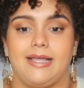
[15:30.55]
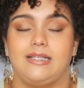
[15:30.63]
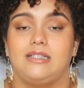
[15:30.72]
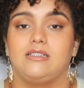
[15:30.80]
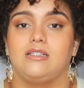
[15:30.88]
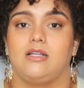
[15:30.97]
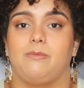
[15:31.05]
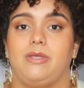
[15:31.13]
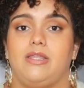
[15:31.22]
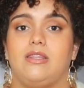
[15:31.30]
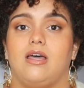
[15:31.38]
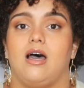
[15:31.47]
it's gonna
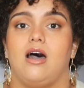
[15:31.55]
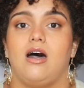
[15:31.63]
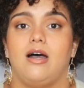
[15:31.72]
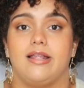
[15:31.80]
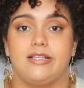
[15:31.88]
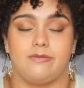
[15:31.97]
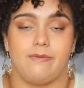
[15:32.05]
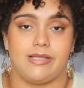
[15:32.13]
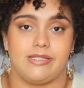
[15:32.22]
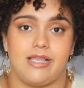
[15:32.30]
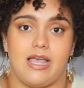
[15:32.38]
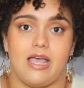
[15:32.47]
be the hottest
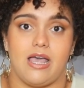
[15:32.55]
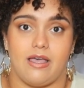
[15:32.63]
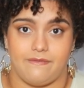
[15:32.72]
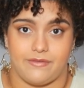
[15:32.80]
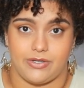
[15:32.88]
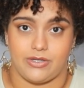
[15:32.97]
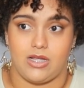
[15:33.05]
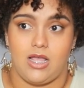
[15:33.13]
mess ever.